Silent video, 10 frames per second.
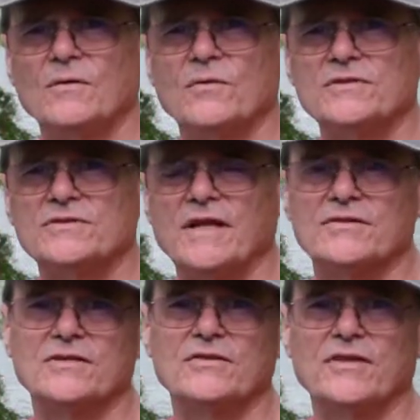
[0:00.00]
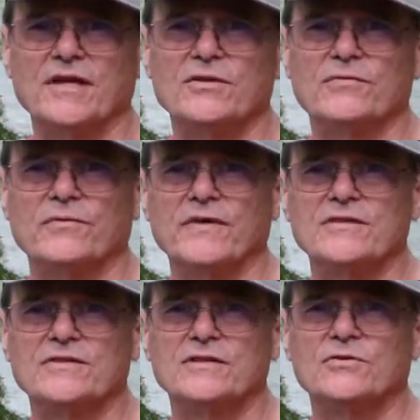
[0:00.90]
We'd just like to say thank you for
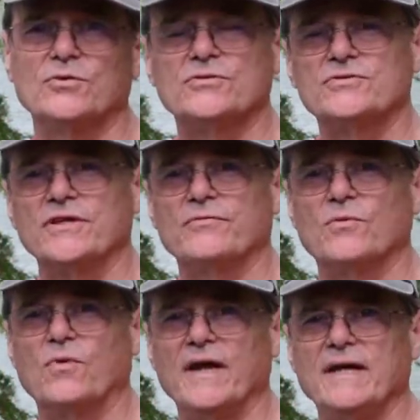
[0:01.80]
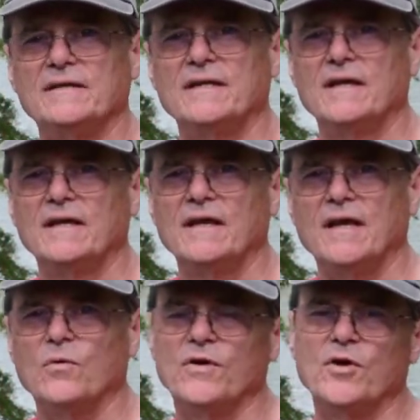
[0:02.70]
visiting Do It Yourself with Wayne.
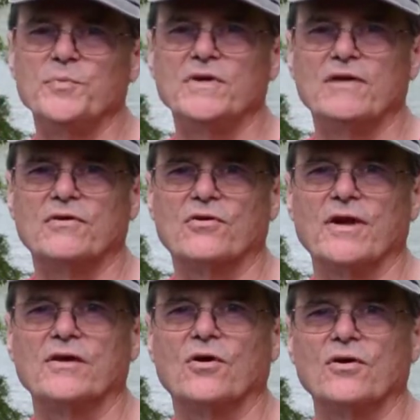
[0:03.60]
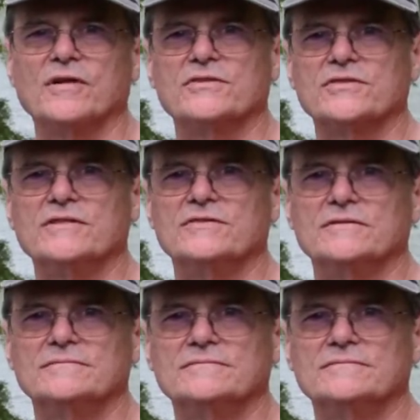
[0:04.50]
And we hope you have a great gardening season.